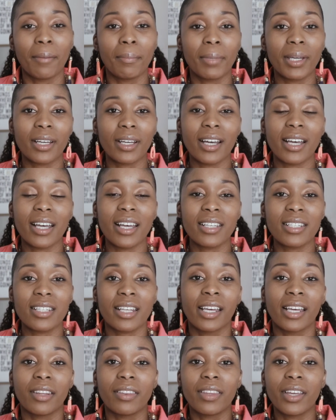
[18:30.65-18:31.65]

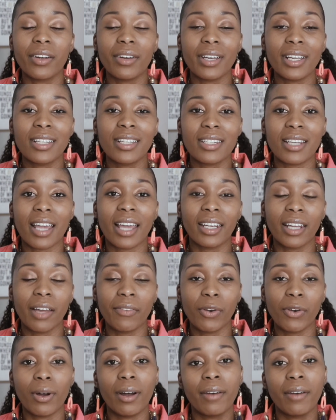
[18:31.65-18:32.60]
because there is a level